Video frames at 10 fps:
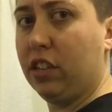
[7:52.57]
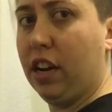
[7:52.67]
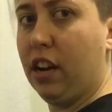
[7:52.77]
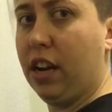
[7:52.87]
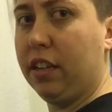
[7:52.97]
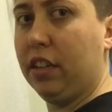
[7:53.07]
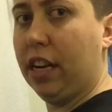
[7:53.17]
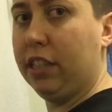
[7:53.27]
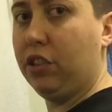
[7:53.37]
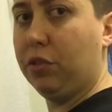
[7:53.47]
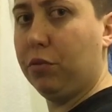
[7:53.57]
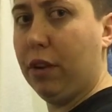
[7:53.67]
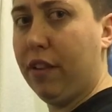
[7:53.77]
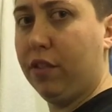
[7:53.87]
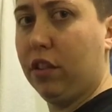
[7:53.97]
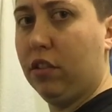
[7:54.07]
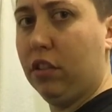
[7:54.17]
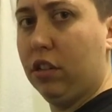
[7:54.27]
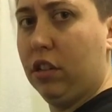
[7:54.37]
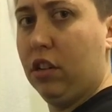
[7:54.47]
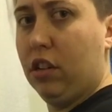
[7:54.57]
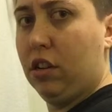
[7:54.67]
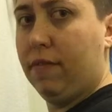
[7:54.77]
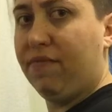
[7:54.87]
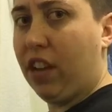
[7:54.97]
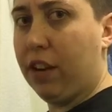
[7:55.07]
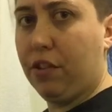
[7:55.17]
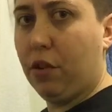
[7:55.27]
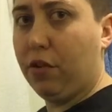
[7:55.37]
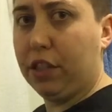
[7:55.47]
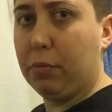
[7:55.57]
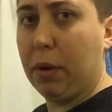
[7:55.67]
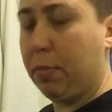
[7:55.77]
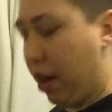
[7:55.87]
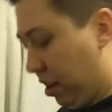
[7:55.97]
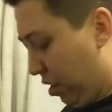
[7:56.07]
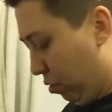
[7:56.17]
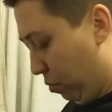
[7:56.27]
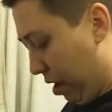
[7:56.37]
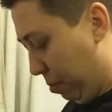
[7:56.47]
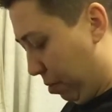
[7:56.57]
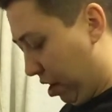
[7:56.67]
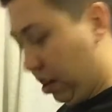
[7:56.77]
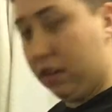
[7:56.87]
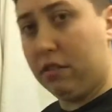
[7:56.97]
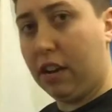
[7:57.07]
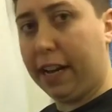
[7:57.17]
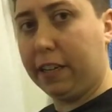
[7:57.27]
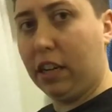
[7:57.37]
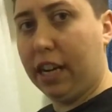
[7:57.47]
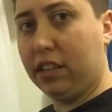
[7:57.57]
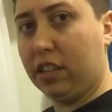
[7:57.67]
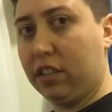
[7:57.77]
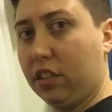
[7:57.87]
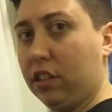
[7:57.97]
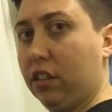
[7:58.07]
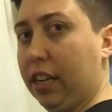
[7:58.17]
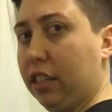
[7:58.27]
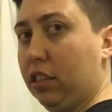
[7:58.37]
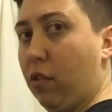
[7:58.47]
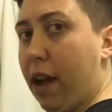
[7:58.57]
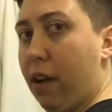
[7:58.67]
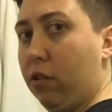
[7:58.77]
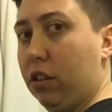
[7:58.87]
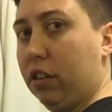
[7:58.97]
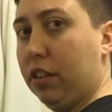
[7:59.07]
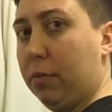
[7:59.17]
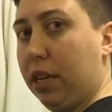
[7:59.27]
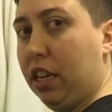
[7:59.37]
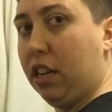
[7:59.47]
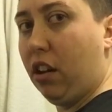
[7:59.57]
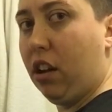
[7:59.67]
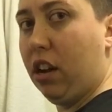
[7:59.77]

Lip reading: Now I do have a little, I don't know if it's my body or what, but I tend to go out a little bit here,